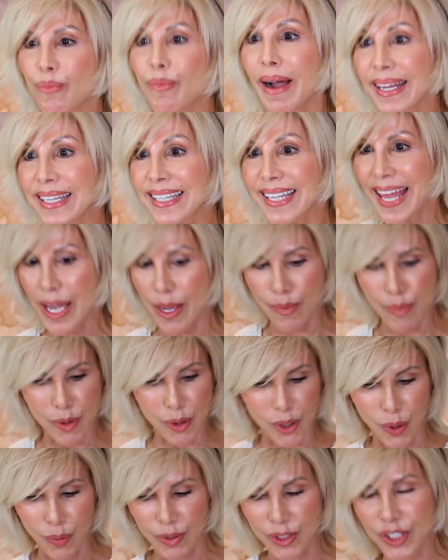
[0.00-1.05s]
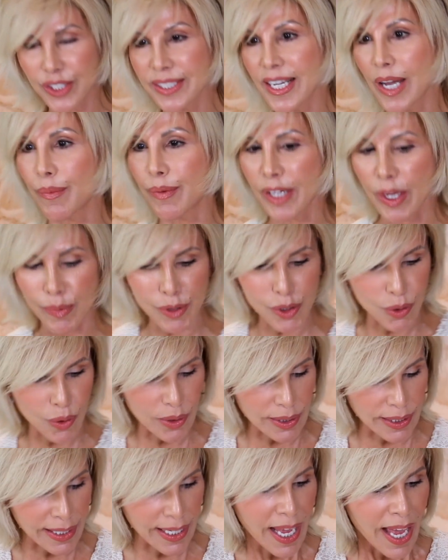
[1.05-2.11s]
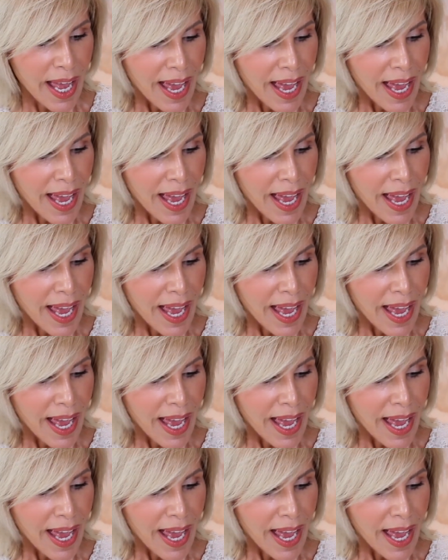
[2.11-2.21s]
my lamb burger, which is coming up shortly.